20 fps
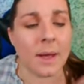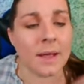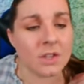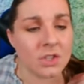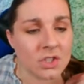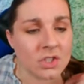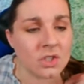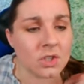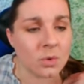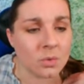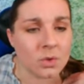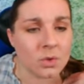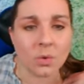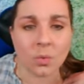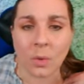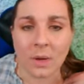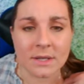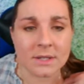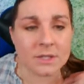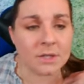I just don't know
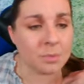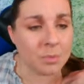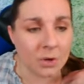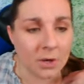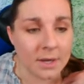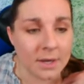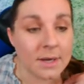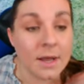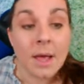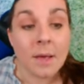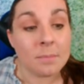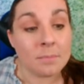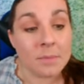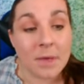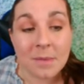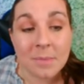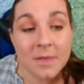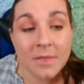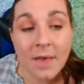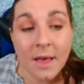what to put.
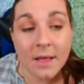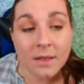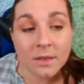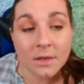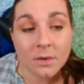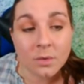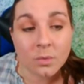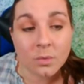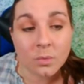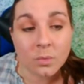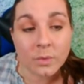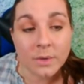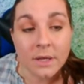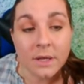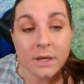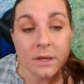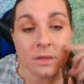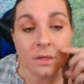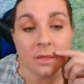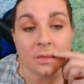Maybe that little
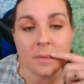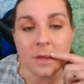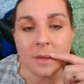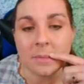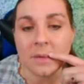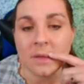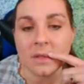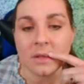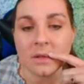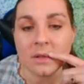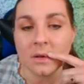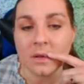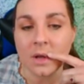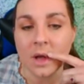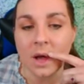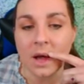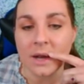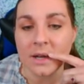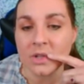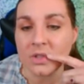wreath, maybe the little
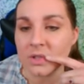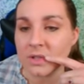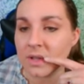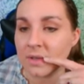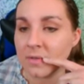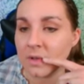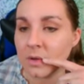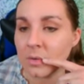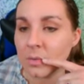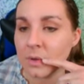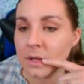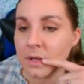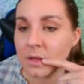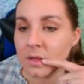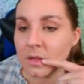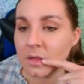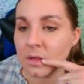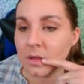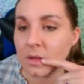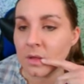cottage living
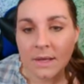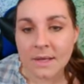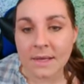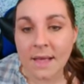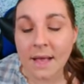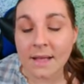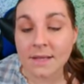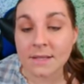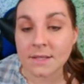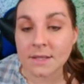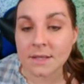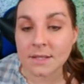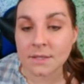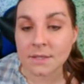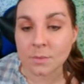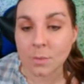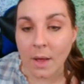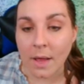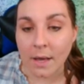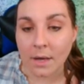wreath. Yes,
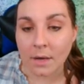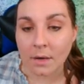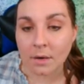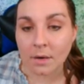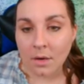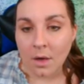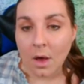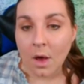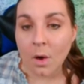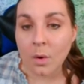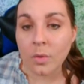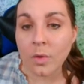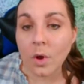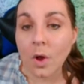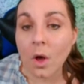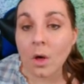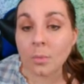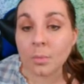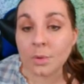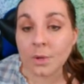this one. Oh,
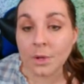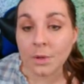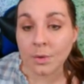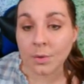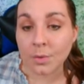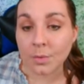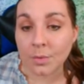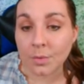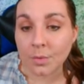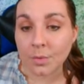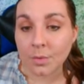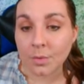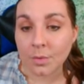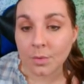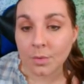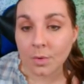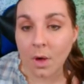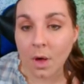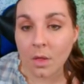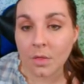they're all blue.
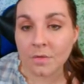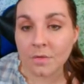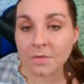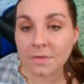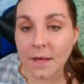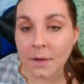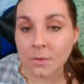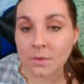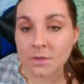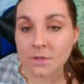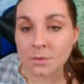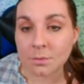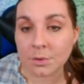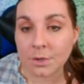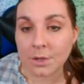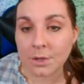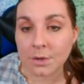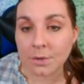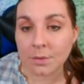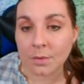All the flowers are
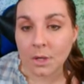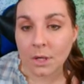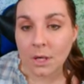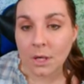blue.